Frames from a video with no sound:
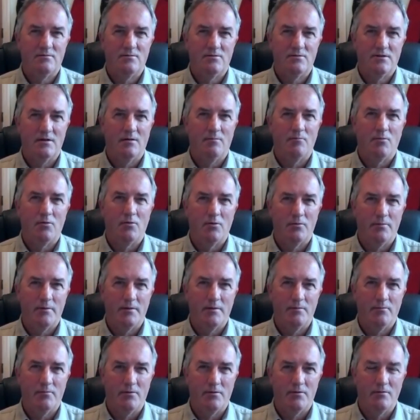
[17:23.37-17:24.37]
Some more
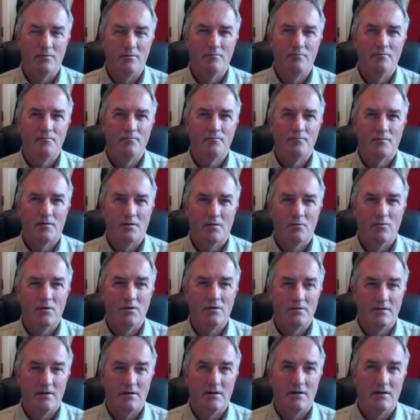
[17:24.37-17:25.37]
people
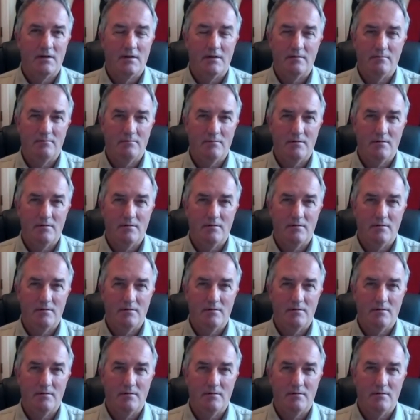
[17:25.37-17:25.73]
will die.